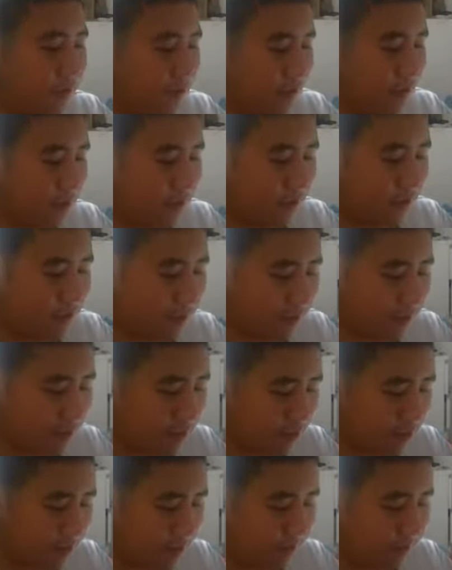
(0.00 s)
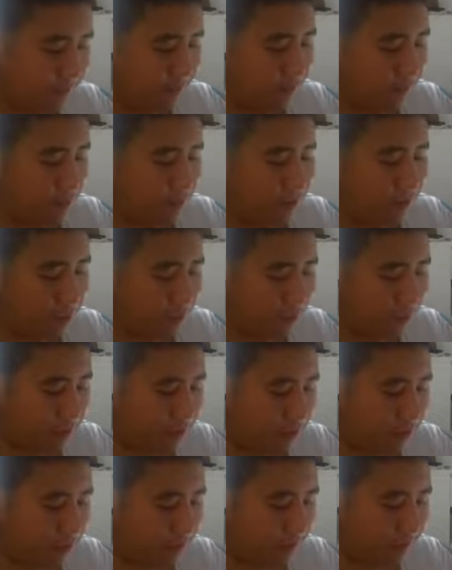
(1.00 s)
You know, just to see what these
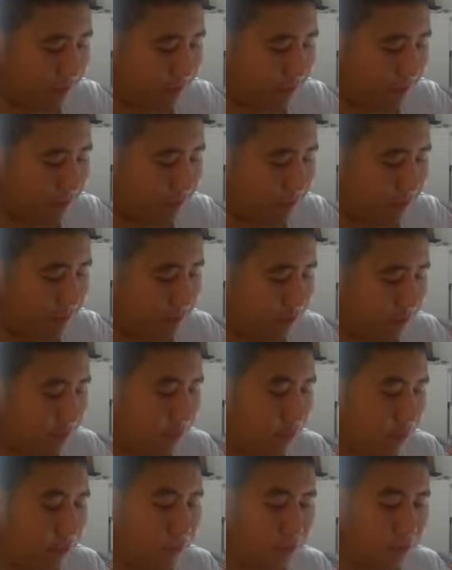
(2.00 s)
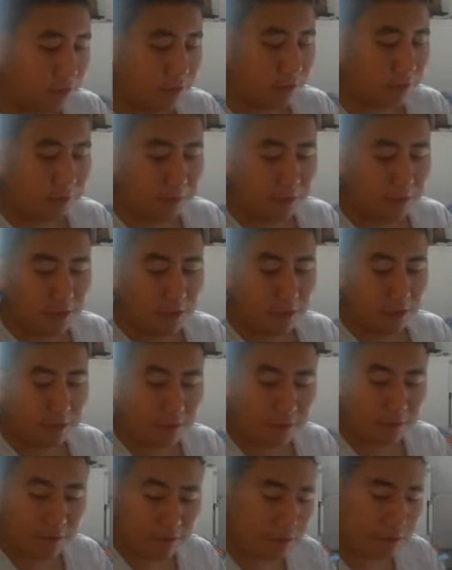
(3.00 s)
dragonflies are like. I think the green one
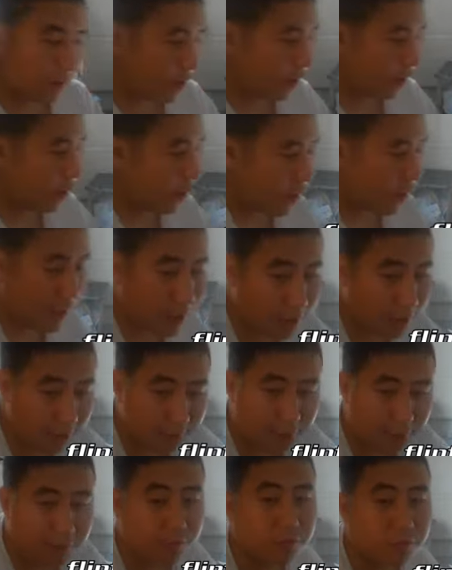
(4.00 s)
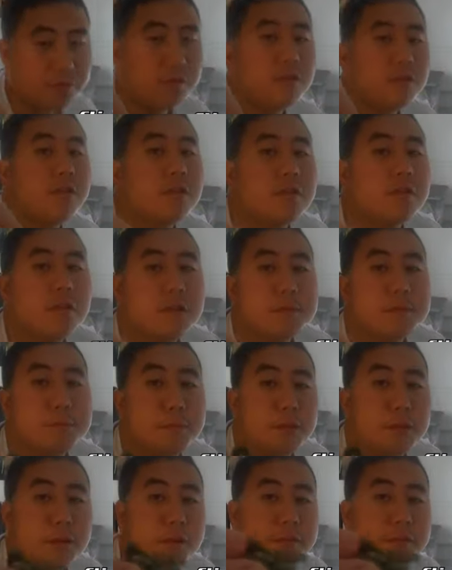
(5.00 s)
is the female and the blue one is the male.
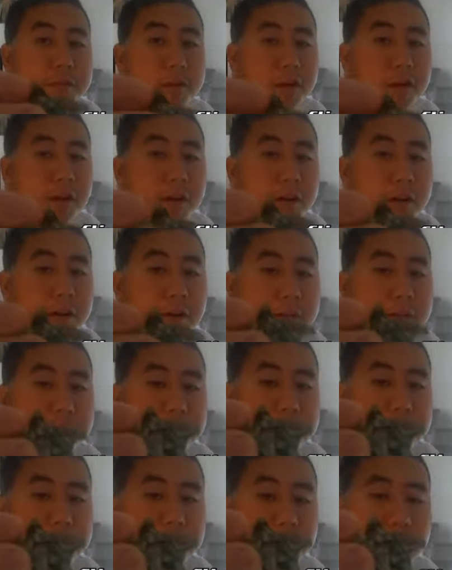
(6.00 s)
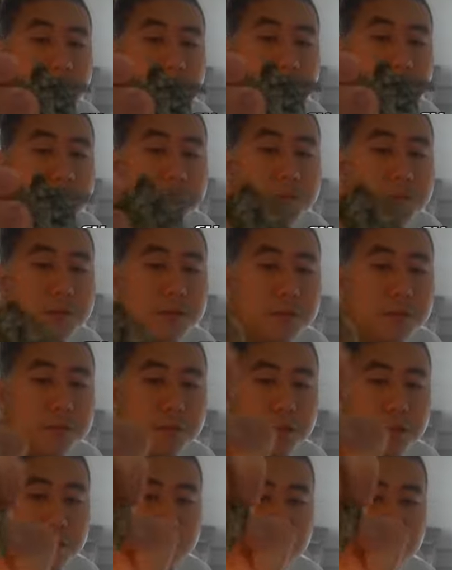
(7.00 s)
And then we've also got this
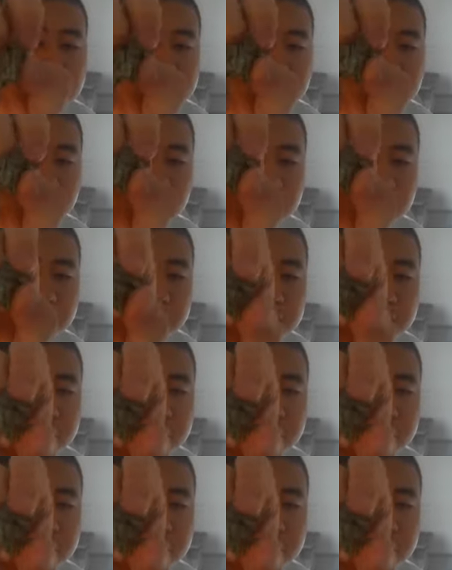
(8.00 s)
blowfly,